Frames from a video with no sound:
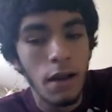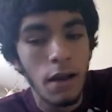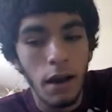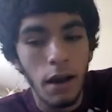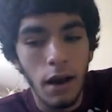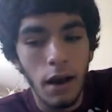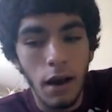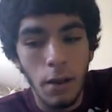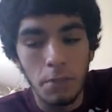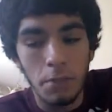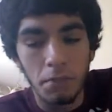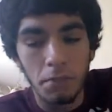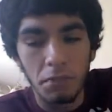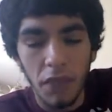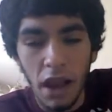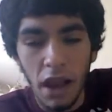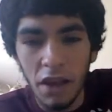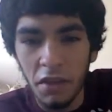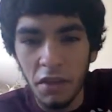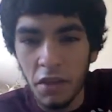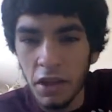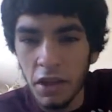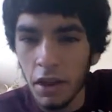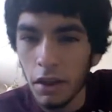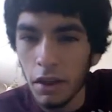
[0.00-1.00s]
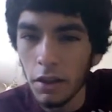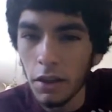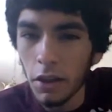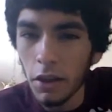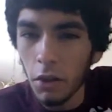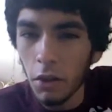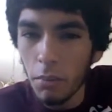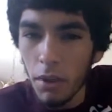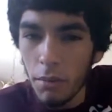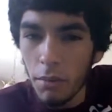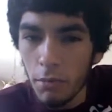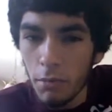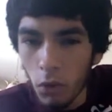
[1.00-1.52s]
I think a little
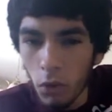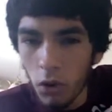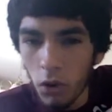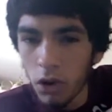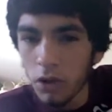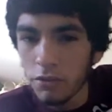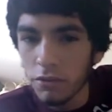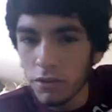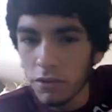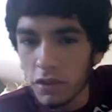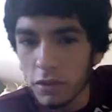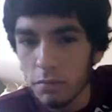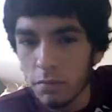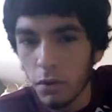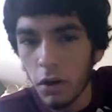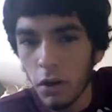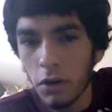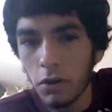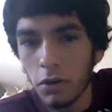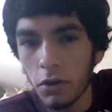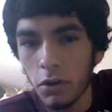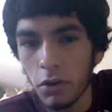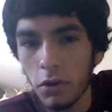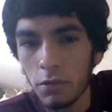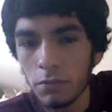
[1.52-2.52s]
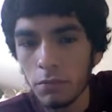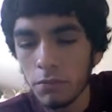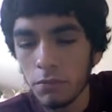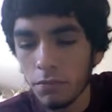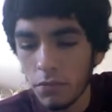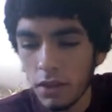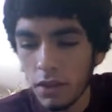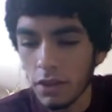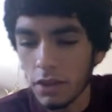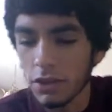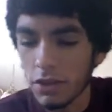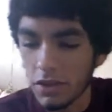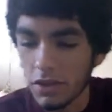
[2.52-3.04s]
bit more of the sparkle,
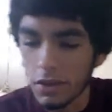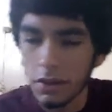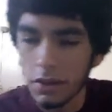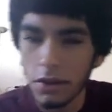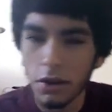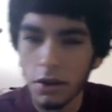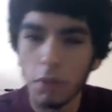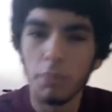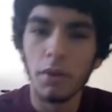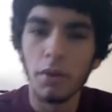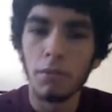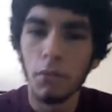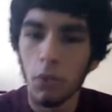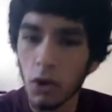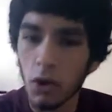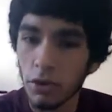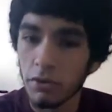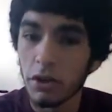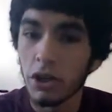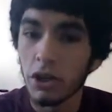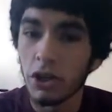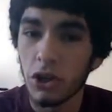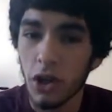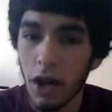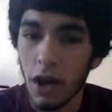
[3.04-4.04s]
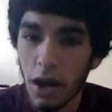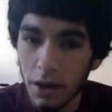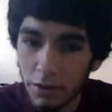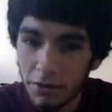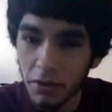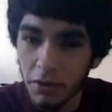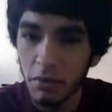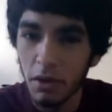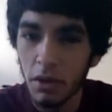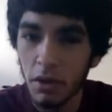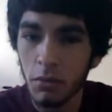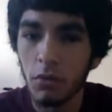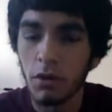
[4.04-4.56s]
just a little bit more of a shine
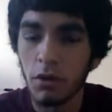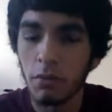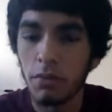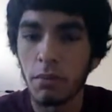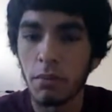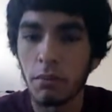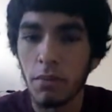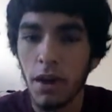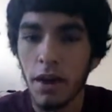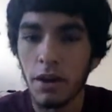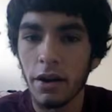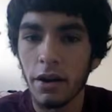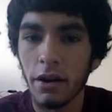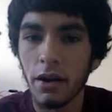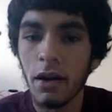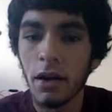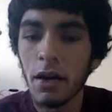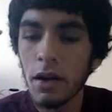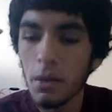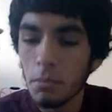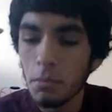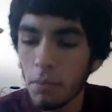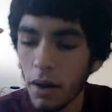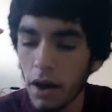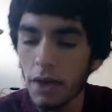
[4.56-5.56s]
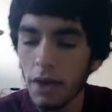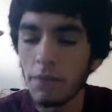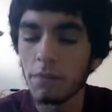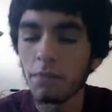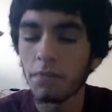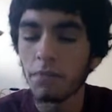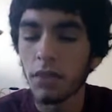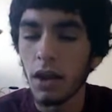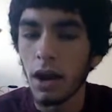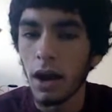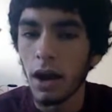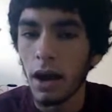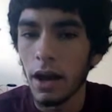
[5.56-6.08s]
from him would have been better, but
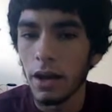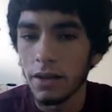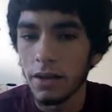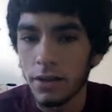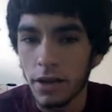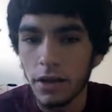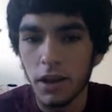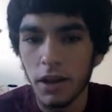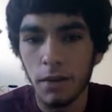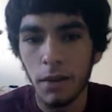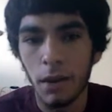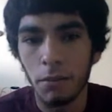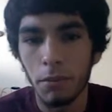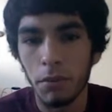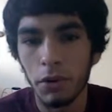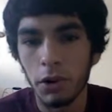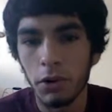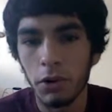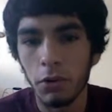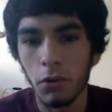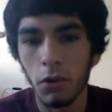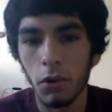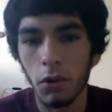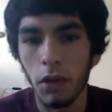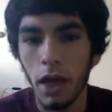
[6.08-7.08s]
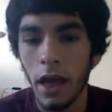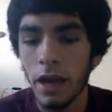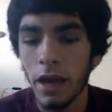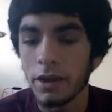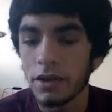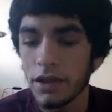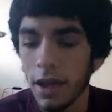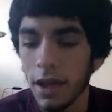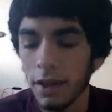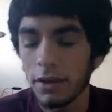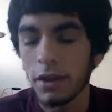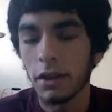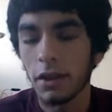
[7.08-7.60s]
it did come out pretty cool, and
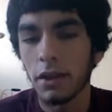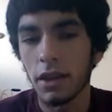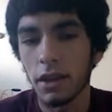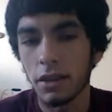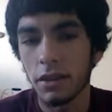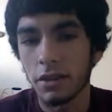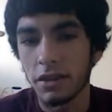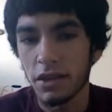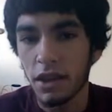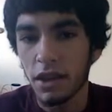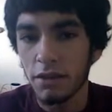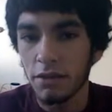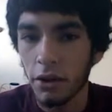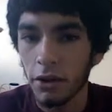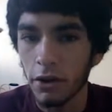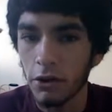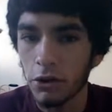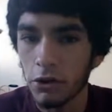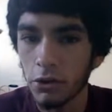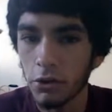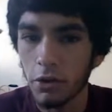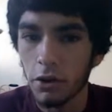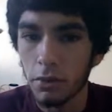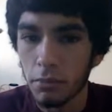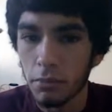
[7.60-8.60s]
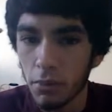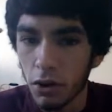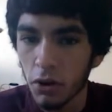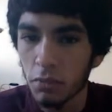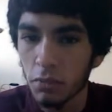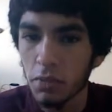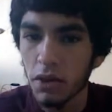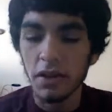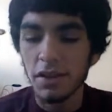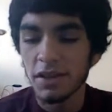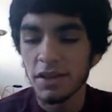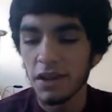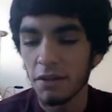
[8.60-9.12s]
technically it stayed very true to the book,
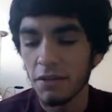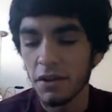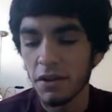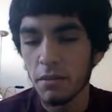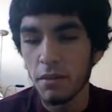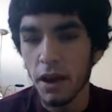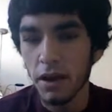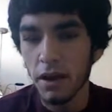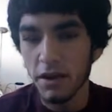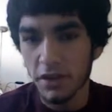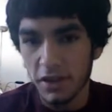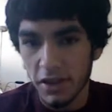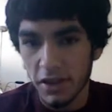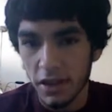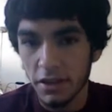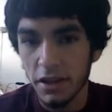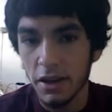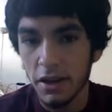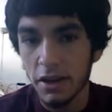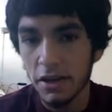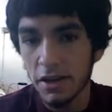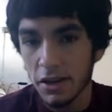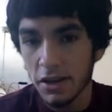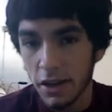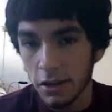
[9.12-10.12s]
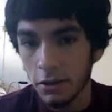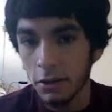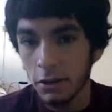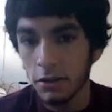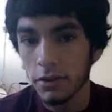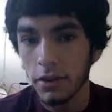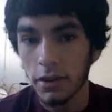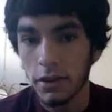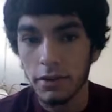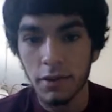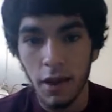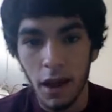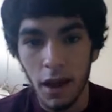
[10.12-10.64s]
because Stephenie Meyer said that his skin looked
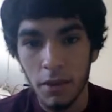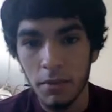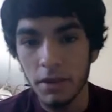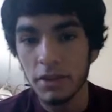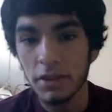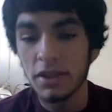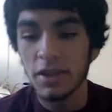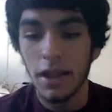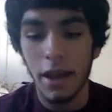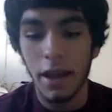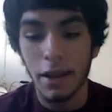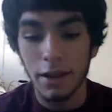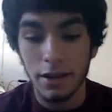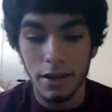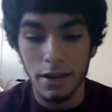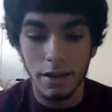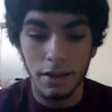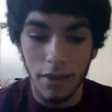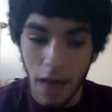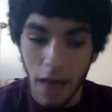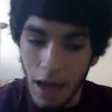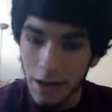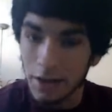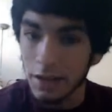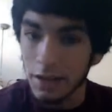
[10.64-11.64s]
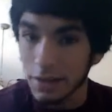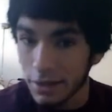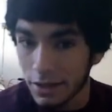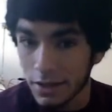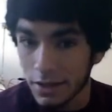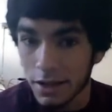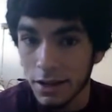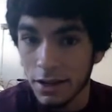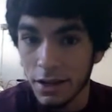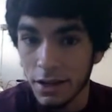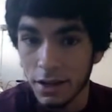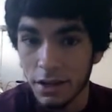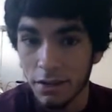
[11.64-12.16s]
like diamonds, and that it
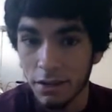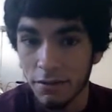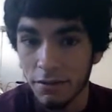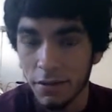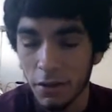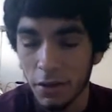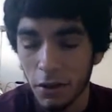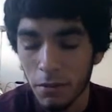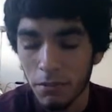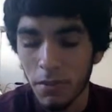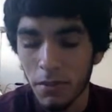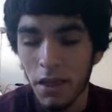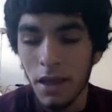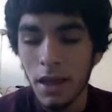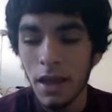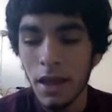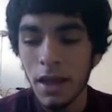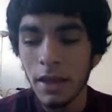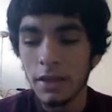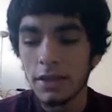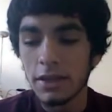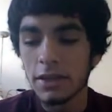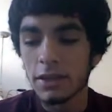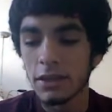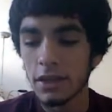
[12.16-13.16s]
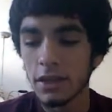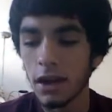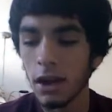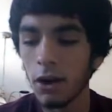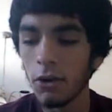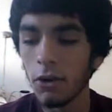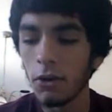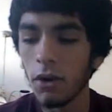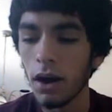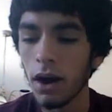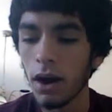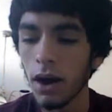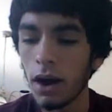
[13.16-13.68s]
did in the film.
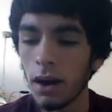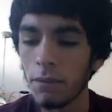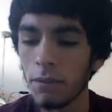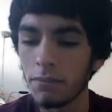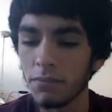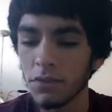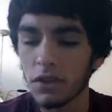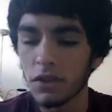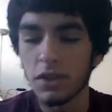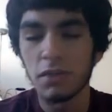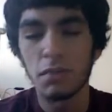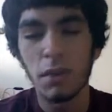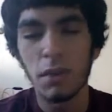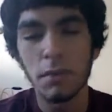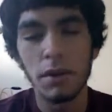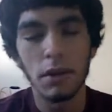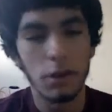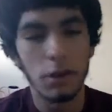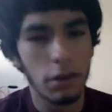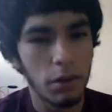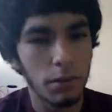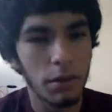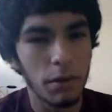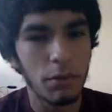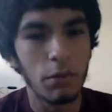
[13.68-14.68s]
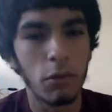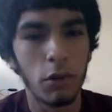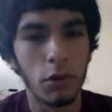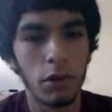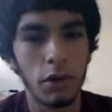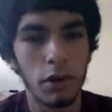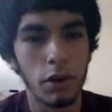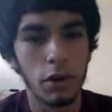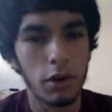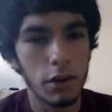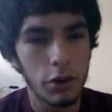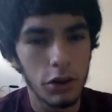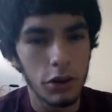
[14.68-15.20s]
So, just maybe a little bit
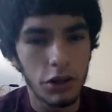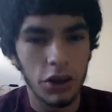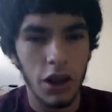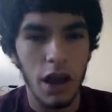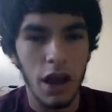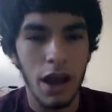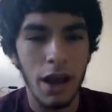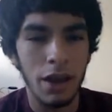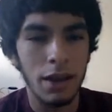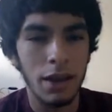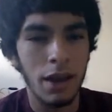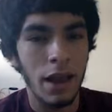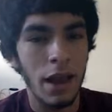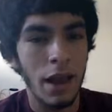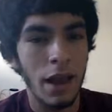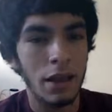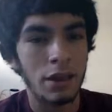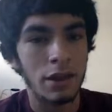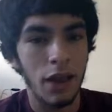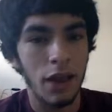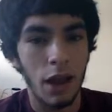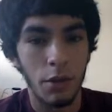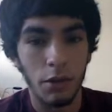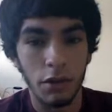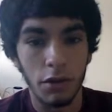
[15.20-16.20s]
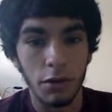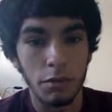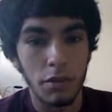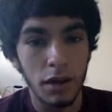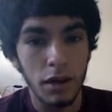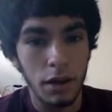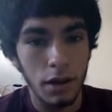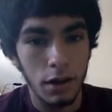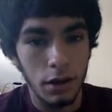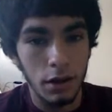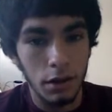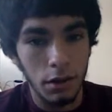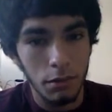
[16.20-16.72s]
more shine, and I would have
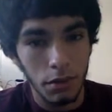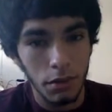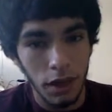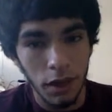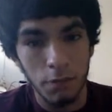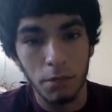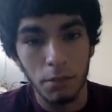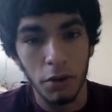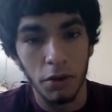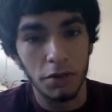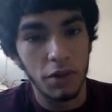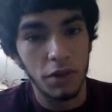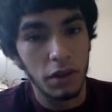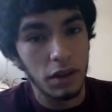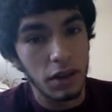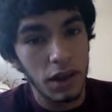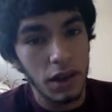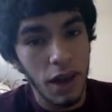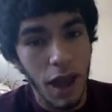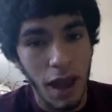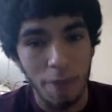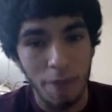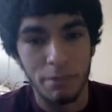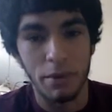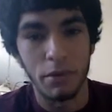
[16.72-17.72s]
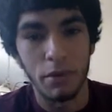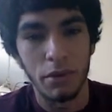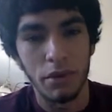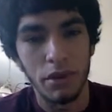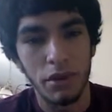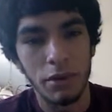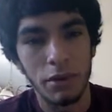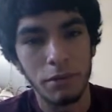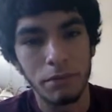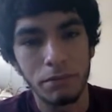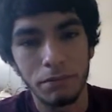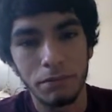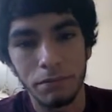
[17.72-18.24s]
been, like, perfectly happy with
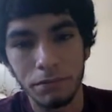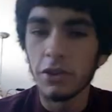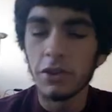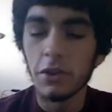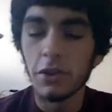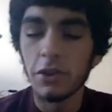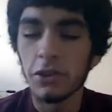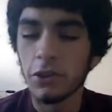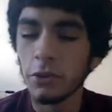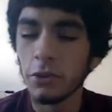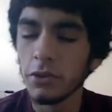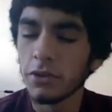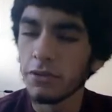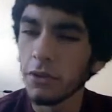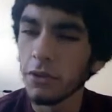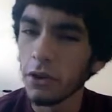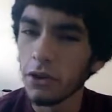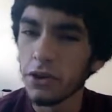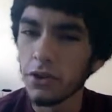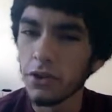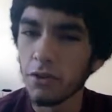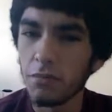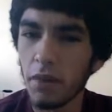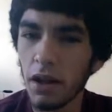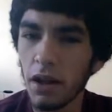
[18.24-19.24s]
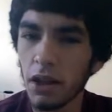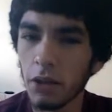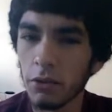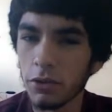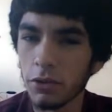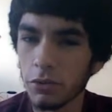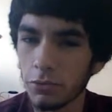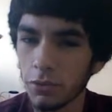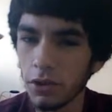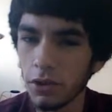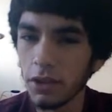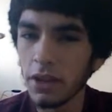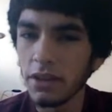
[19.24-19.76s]
it. Kristen Stewart's version of Bella
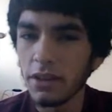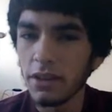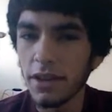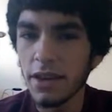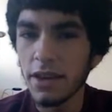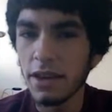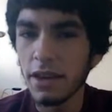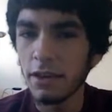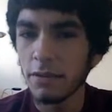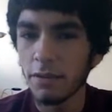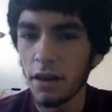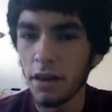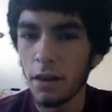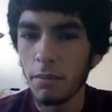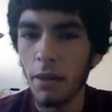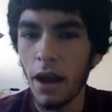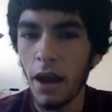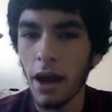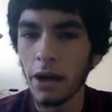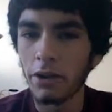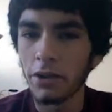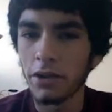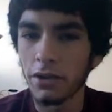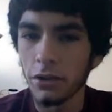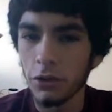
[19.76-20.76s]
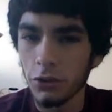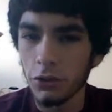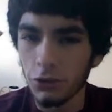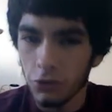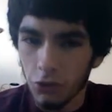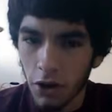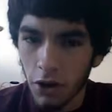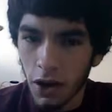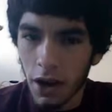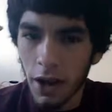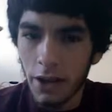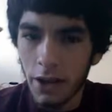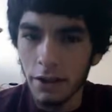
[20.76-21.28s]
was really taking vampires in
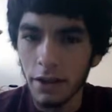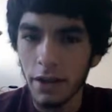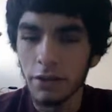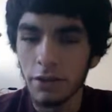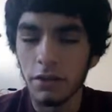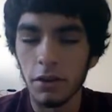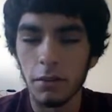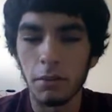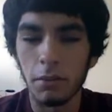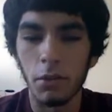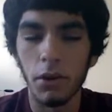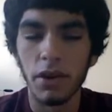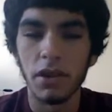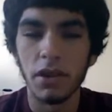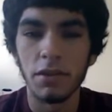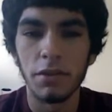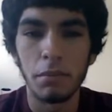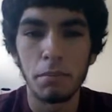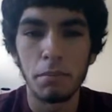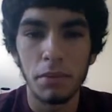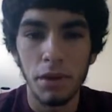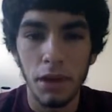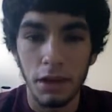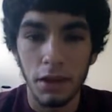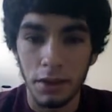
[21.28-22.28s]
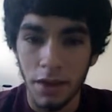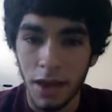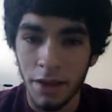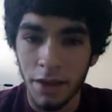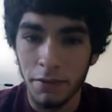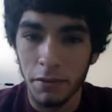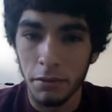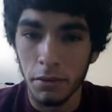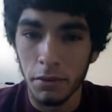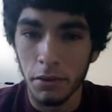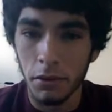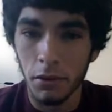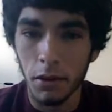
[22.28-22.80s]
stride, like, to the point of it being
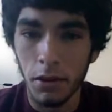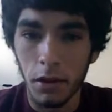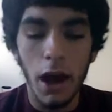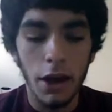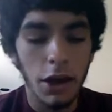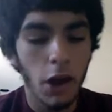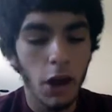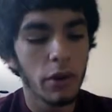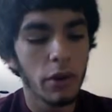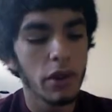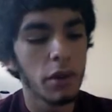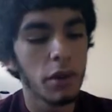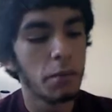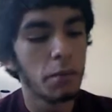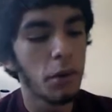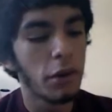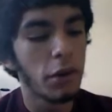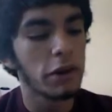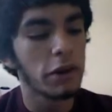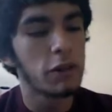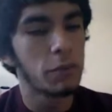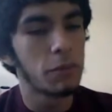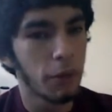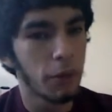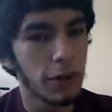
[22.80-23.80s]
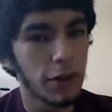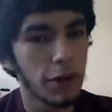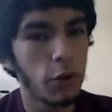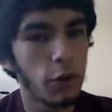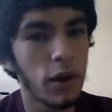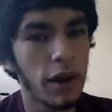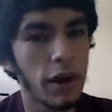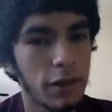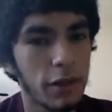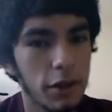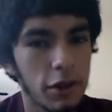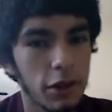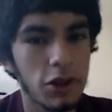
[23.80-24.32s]
laughable. I know in the book it's pretty
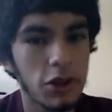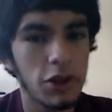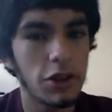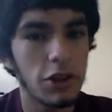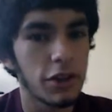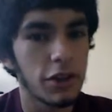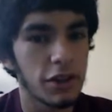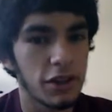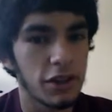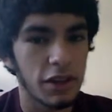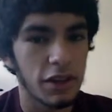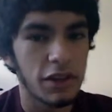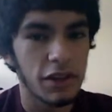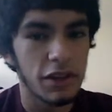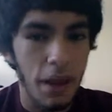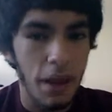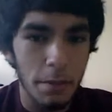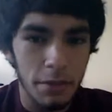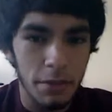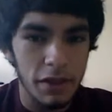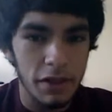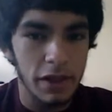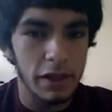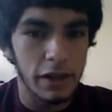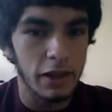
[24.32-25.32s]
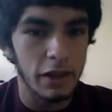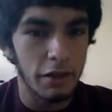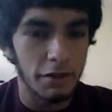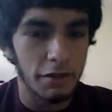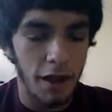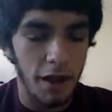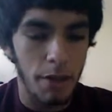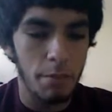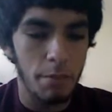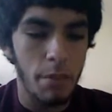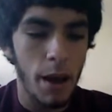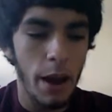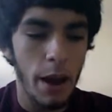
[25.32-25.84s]
quick that she just accepts that they're
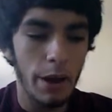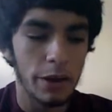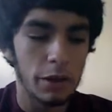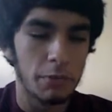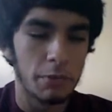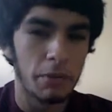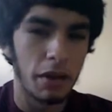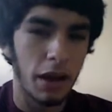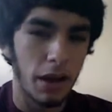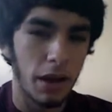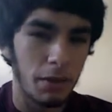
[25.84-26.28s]
vampires, but